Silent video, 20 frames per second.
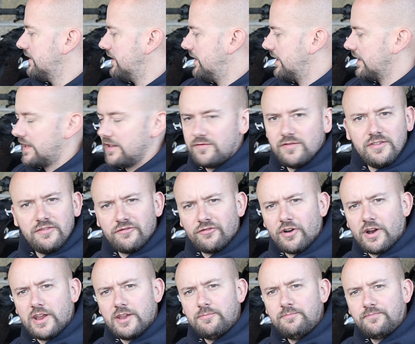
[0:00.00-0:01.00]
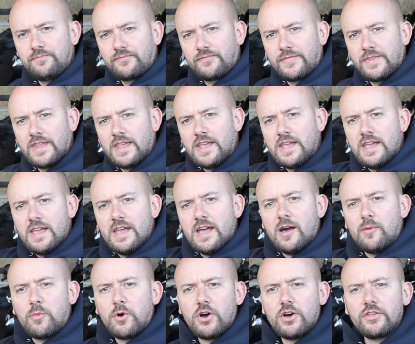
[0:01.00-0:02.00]
a GIVI frame.
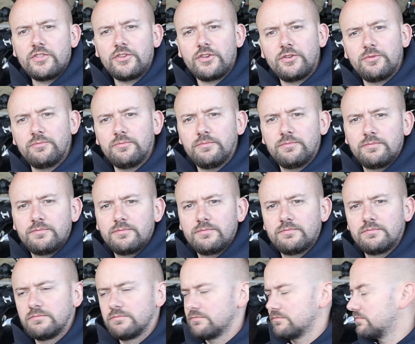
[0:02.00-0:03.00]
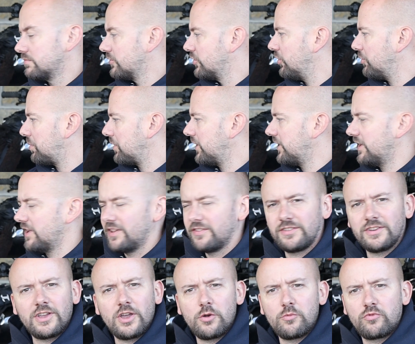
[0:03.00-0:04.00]
I bought them a couple of years
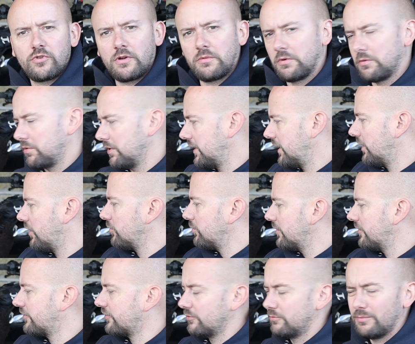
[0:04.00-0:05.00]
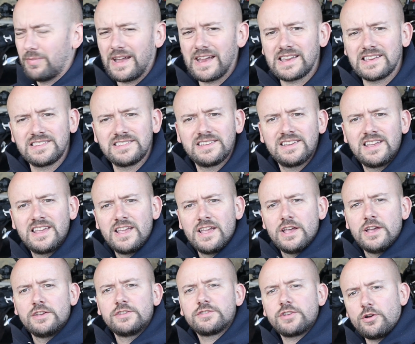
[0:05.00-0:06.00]
ago probably, along with some bags.
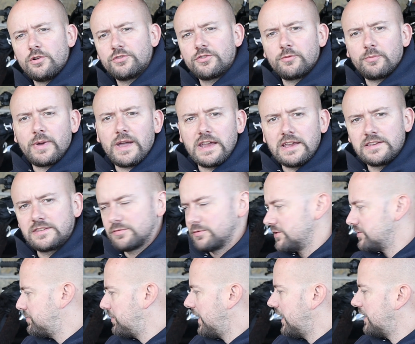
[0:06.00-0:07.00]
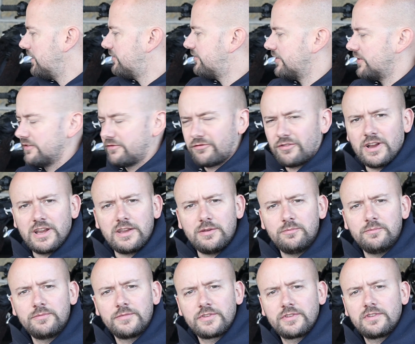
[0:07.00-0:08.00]
Sold the bags which paid for the
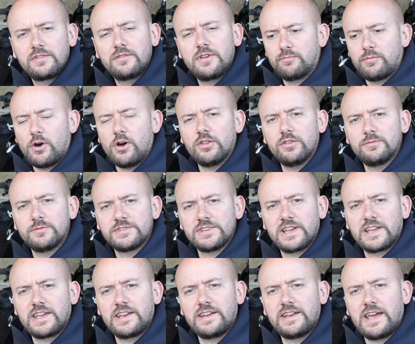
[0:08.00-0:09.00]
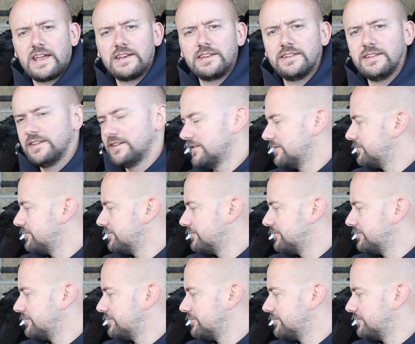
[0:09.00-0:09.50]
frames, bought them second hand,